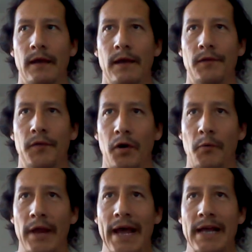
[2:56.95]
So
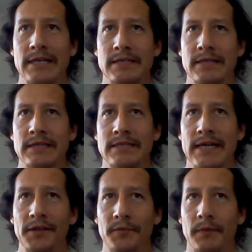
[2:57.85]
reality
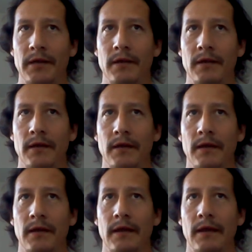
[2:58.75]
tells me
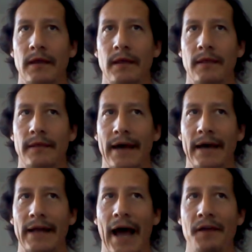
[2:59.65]

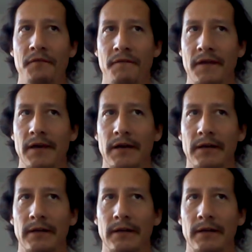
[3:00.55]
that I feel,